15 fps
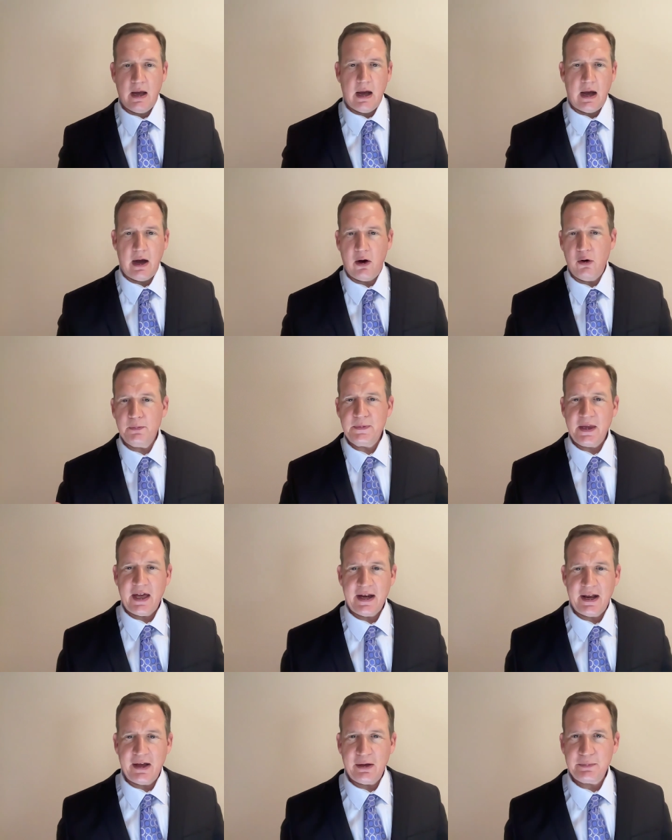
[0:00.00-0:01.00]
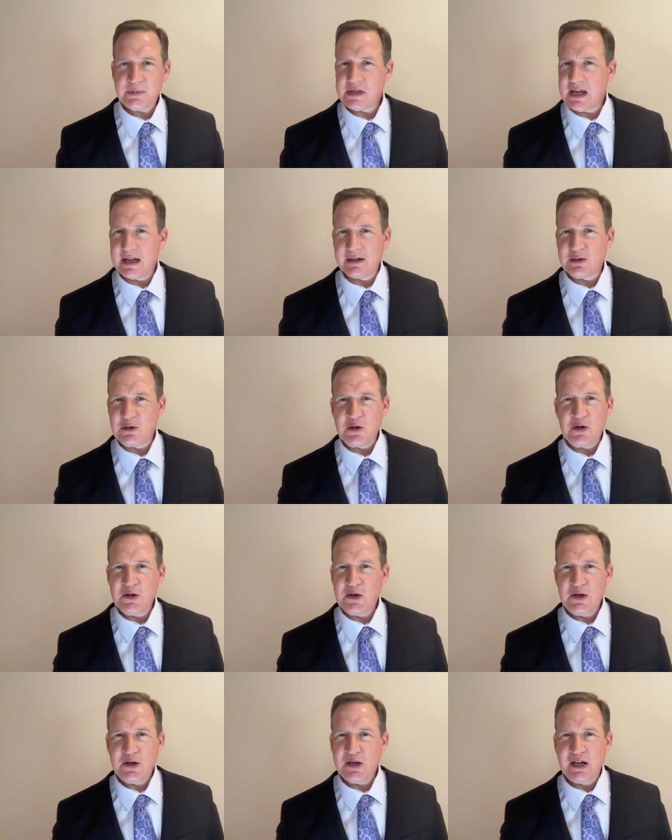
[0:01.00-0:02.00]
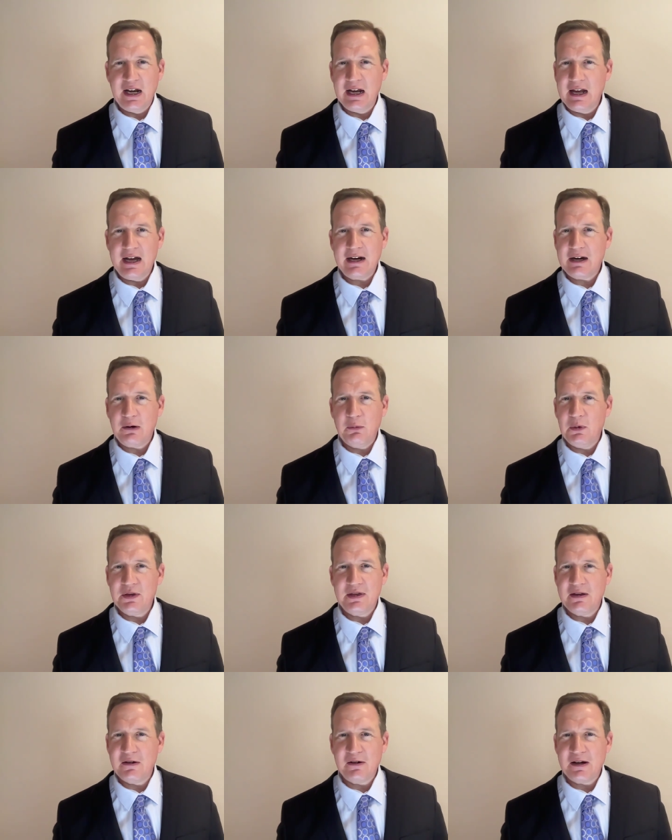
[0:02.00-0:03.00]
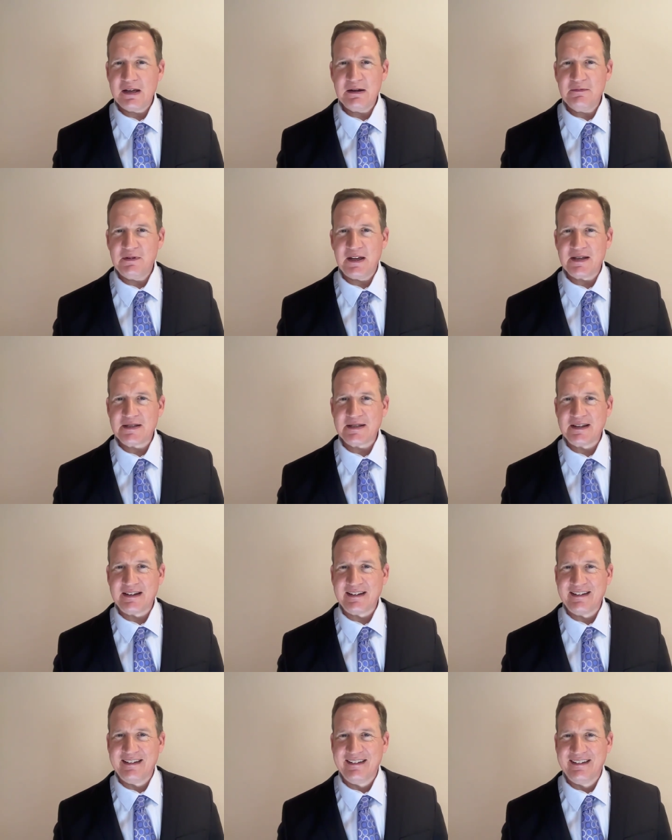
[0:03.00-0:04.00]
I hope that helps and good luck with your investing.